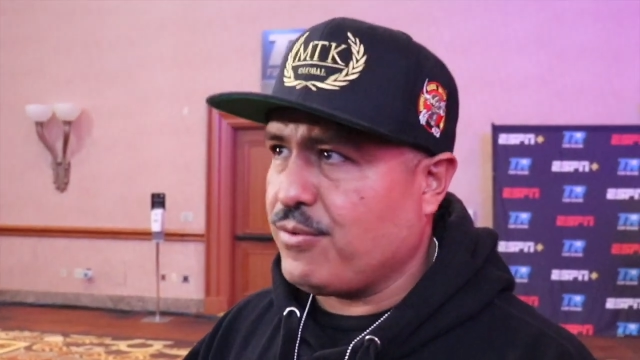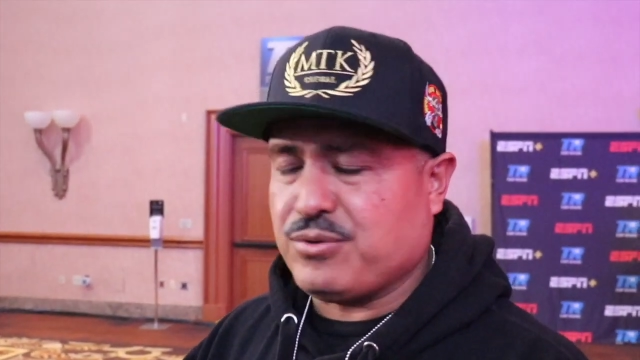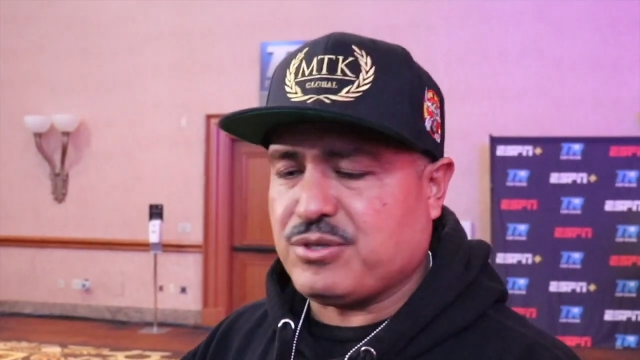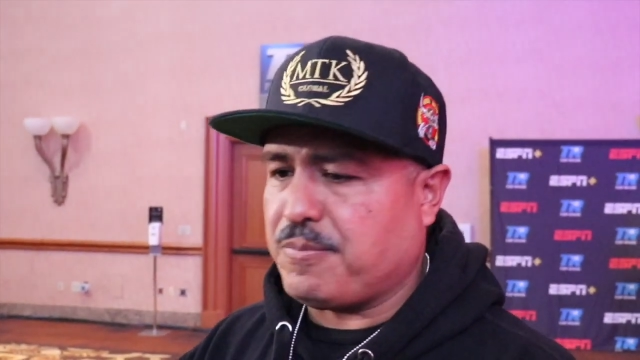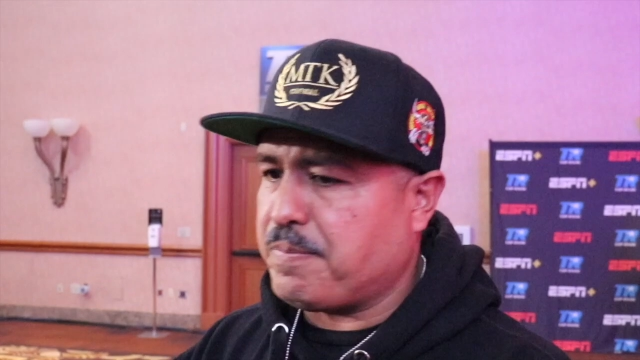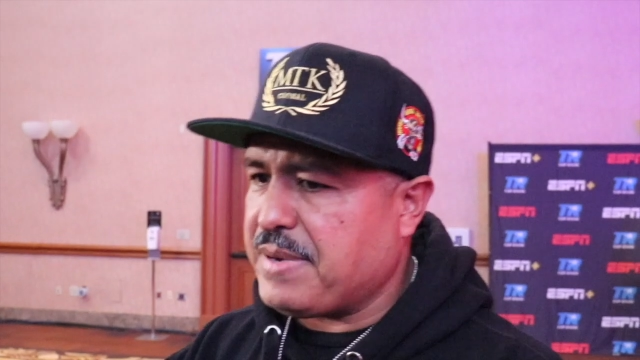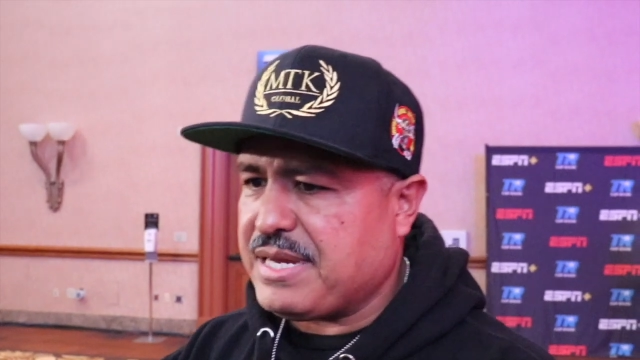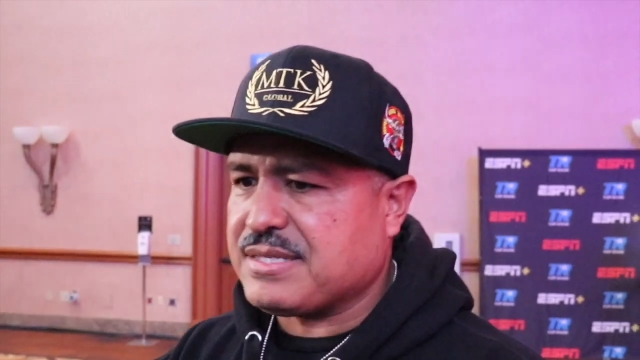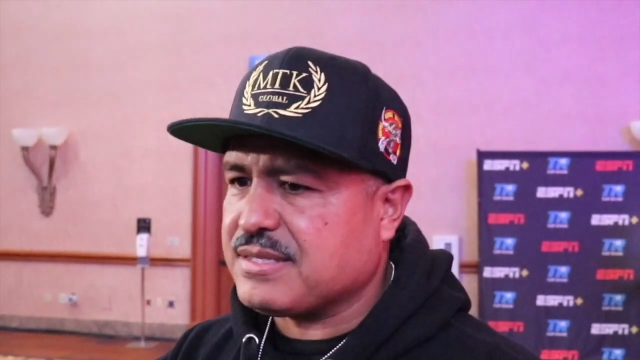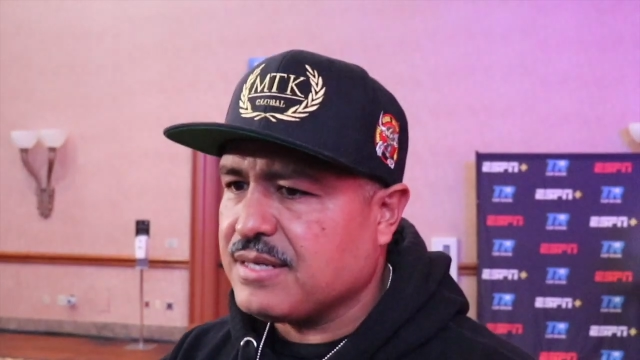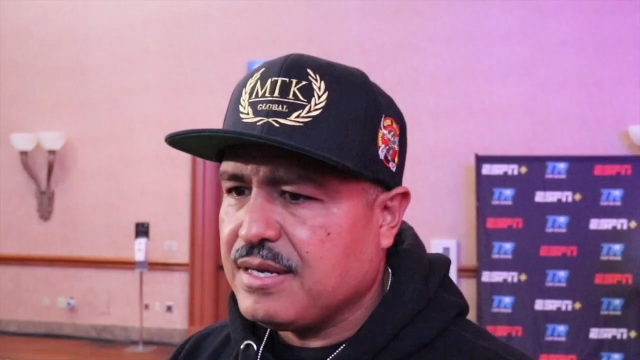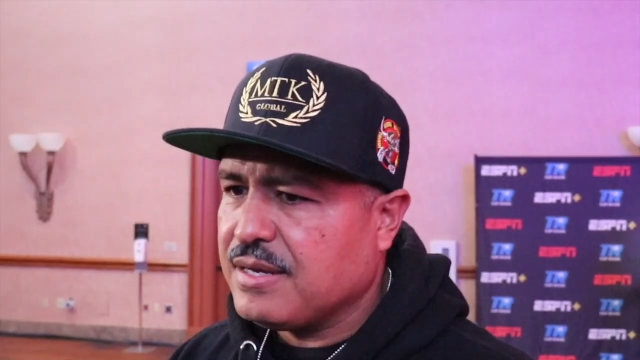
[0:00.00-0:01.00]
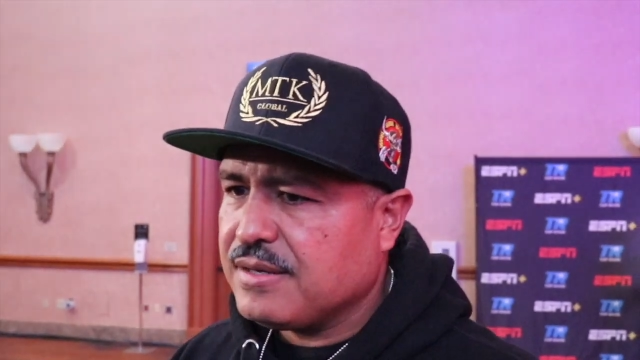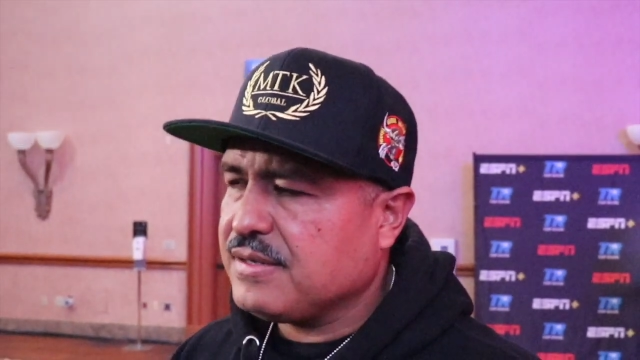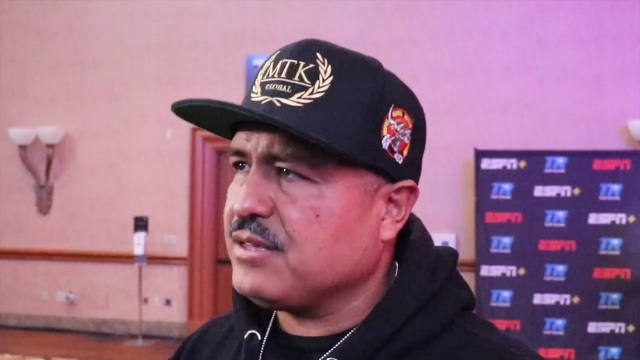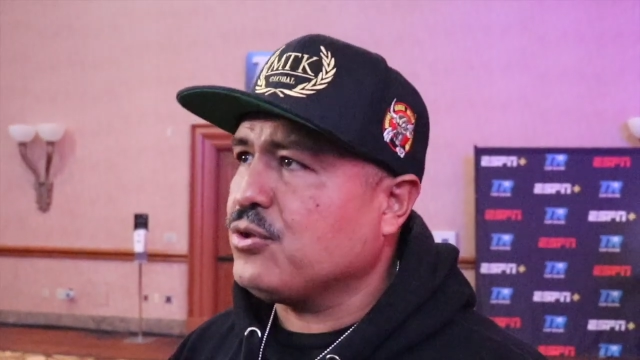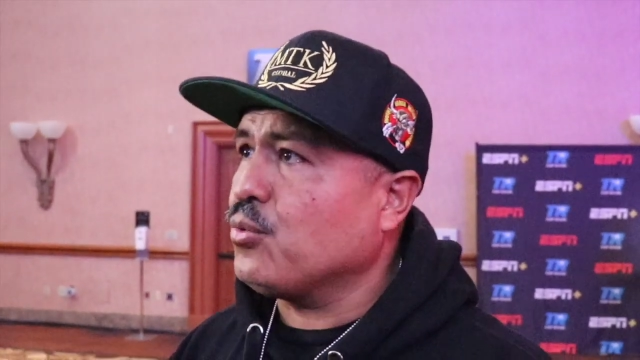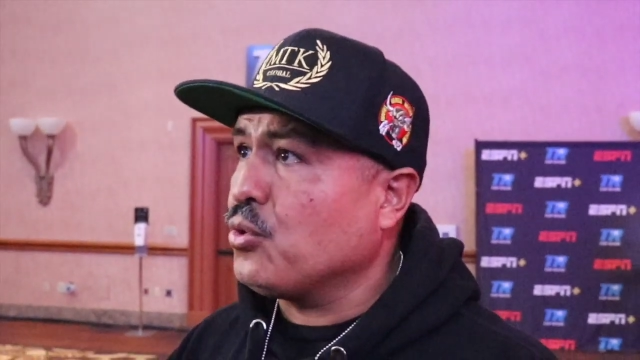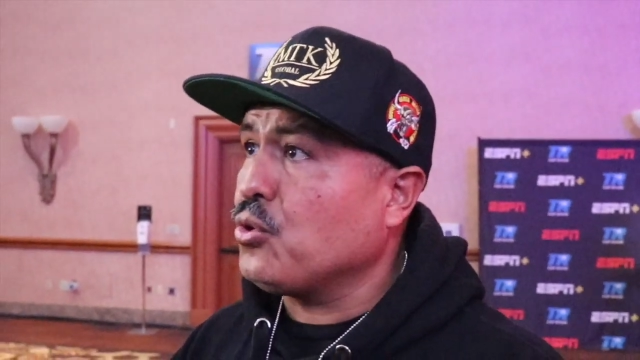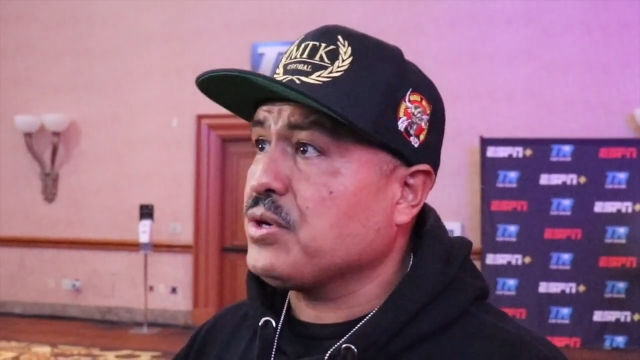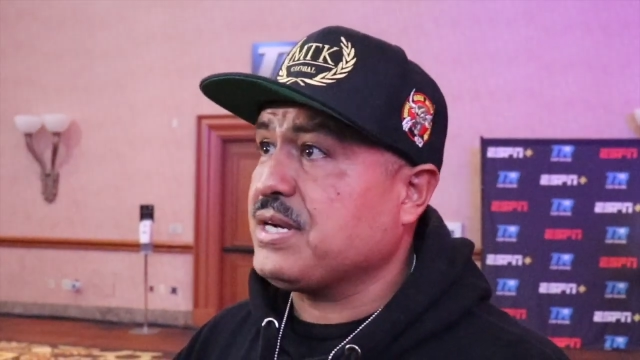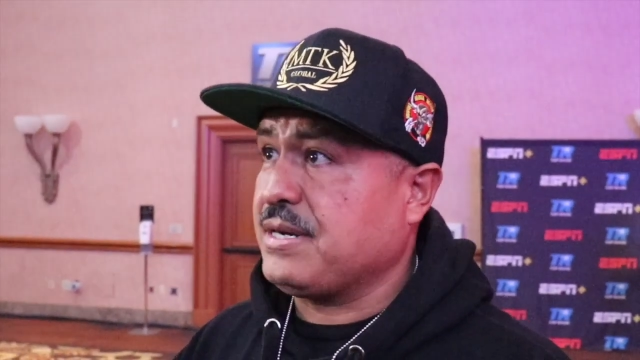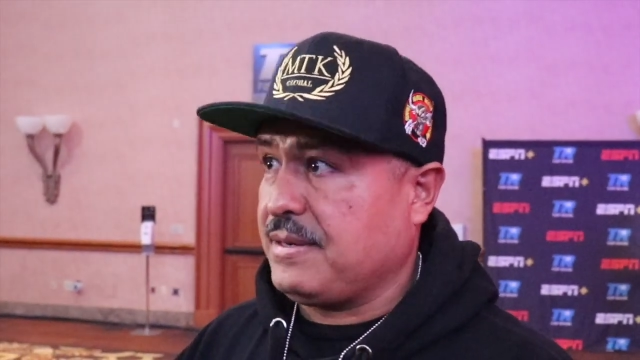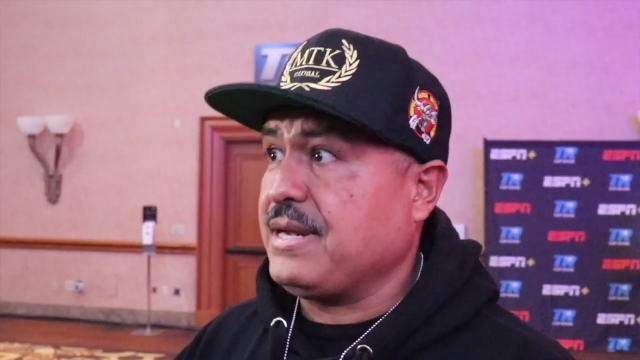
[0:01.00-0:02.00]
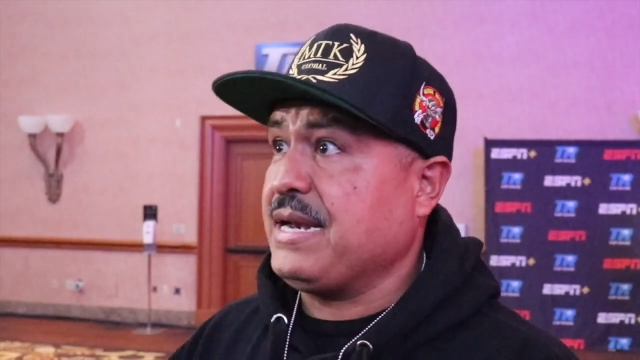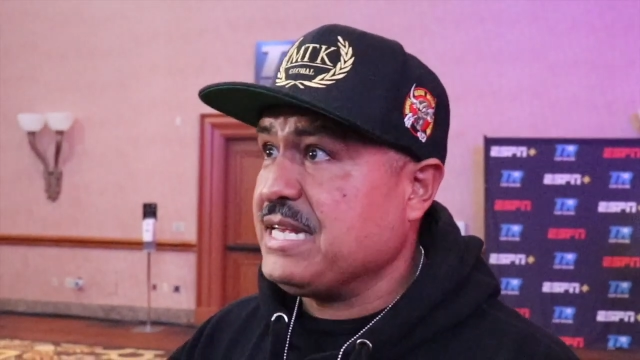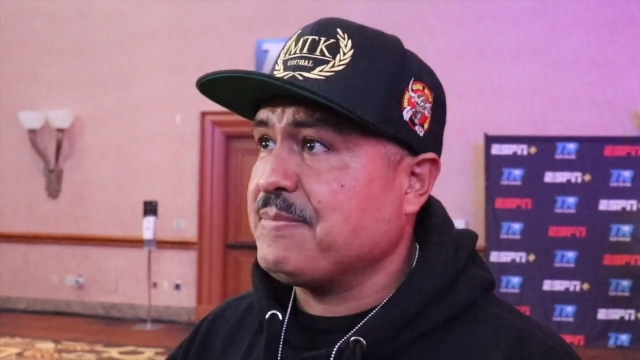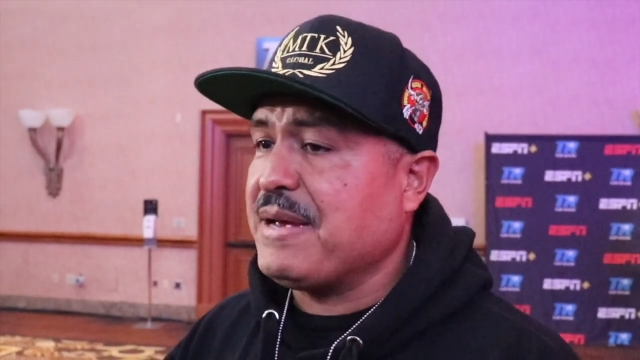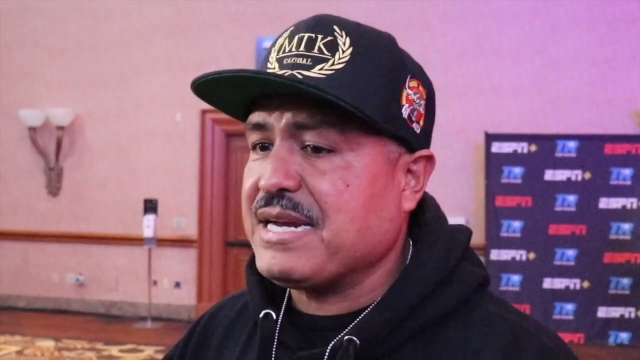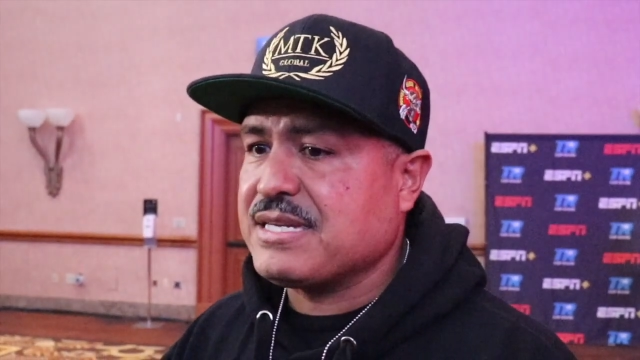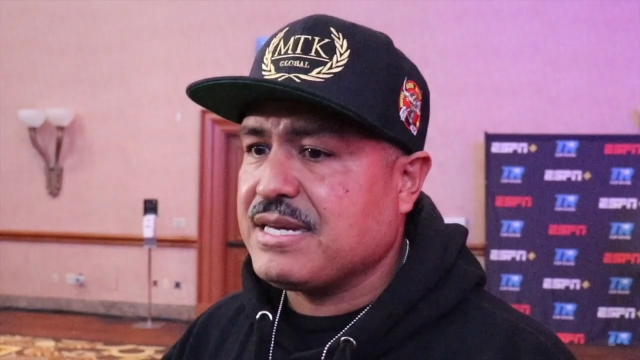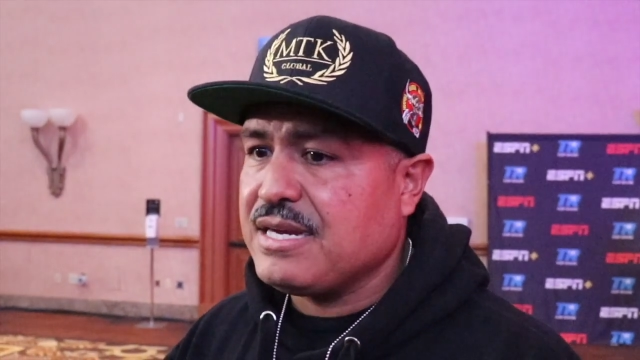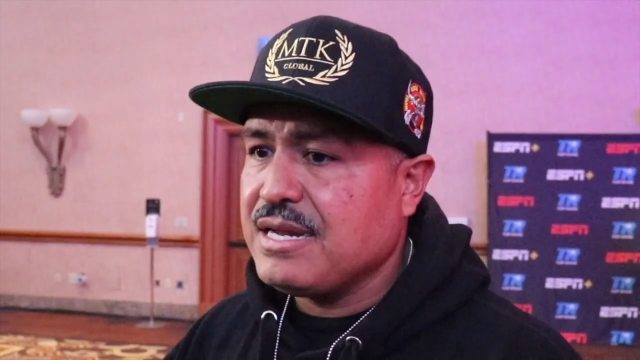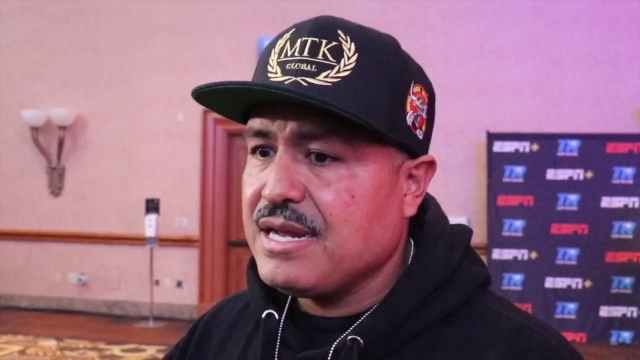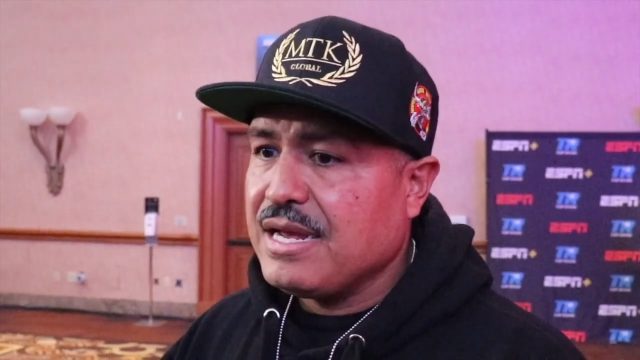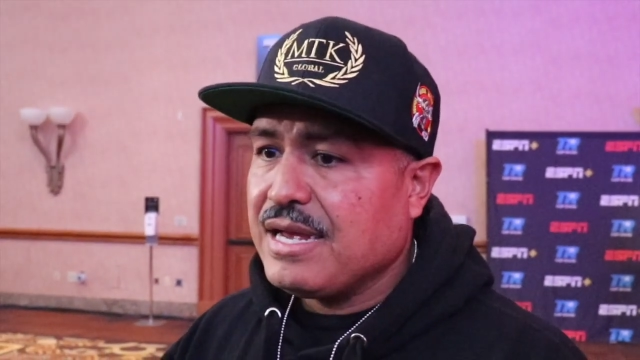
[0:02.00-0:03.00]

who's the best in the world, and he's Mexican.